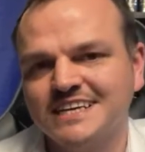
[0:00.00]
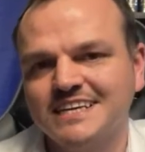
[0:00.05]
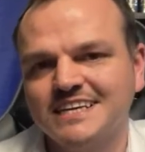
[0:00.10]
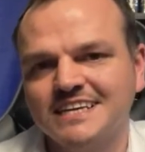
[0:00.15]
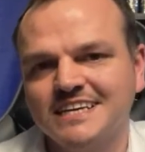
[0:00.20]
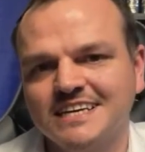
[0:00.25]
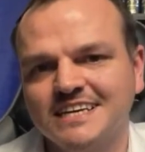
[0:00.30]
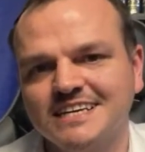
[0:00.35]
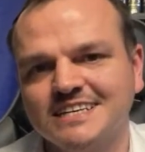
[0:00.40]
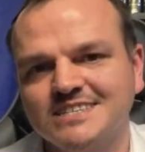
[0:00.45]

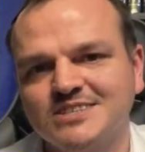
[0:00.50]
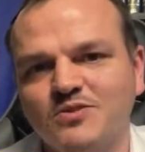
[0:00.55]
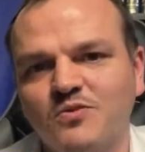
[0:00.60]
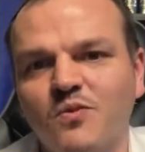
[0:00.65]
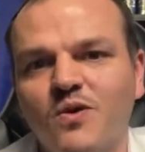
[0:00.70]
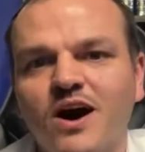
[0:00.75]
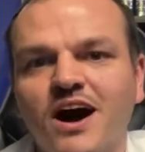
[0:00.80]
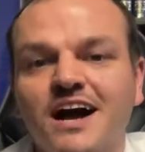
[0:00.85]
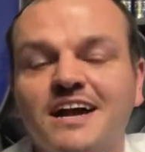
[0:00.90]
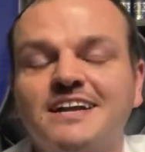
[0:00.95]
is,
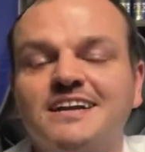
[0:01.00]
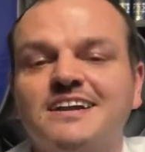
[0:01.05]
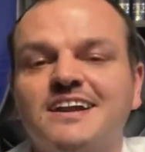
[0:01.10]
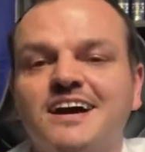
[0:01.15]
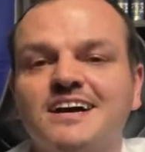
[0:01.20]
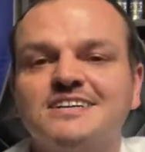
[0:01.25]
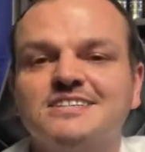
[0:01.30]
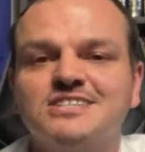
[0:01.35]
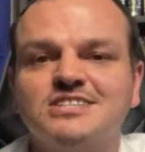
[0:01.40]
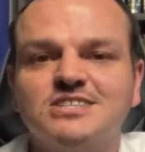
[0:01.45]
why did
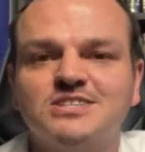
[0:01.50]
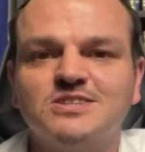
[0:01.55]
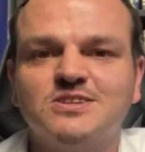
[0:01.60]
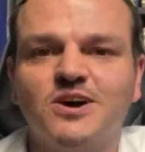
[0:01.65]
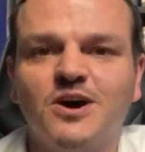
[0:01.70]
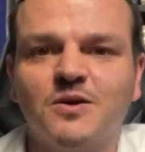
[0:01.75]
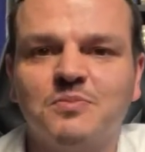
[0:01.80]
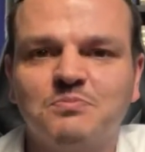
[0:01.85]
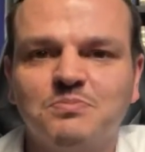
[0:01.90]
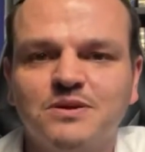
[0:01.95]
I
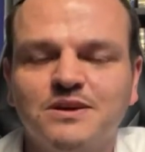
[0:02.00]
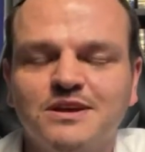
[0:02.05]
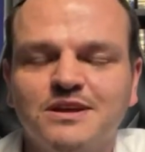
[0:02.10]
stop